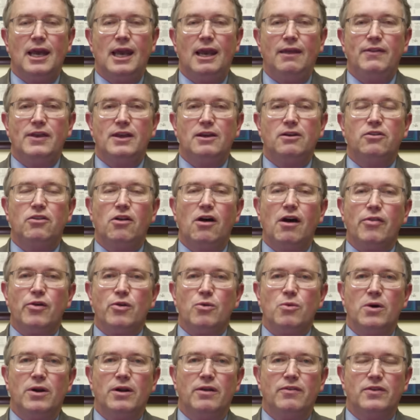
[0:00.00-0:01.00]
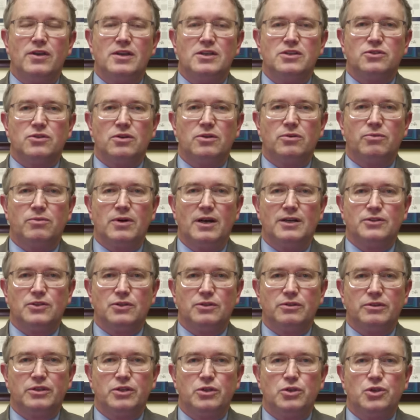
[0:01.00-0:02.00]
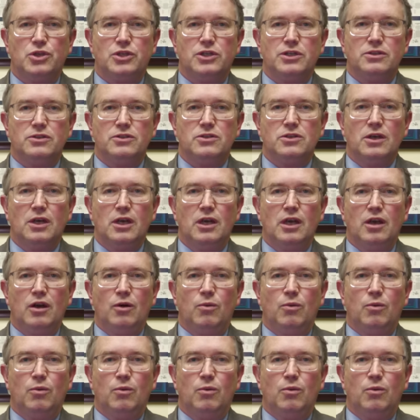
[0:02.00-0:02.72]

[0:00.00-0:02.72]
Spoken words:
And then another one of these resolutions